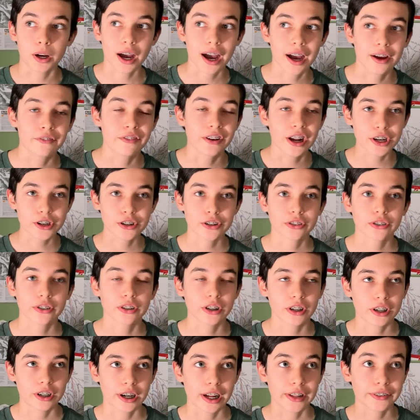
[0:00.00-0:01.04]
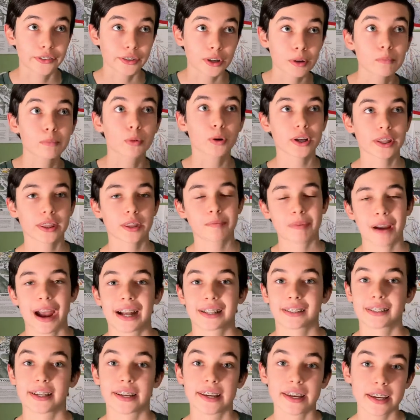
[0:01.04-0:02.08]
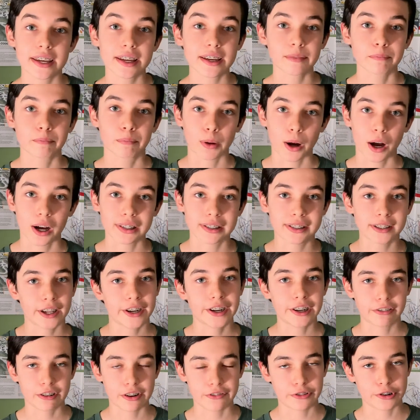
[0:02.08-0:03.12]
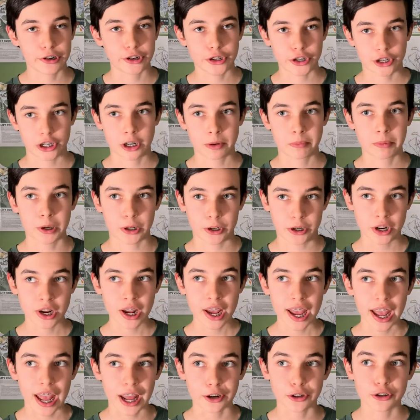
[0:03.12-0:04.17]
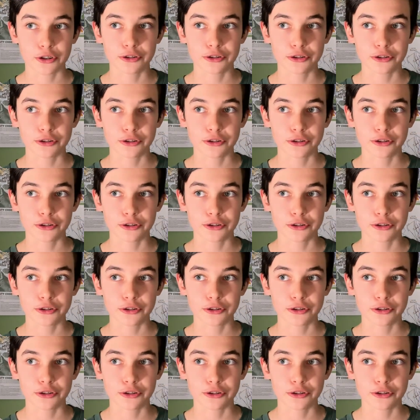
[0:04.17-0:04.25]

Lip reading: eventually, or at some point in the past, he bought Sunday River and Sugarbush and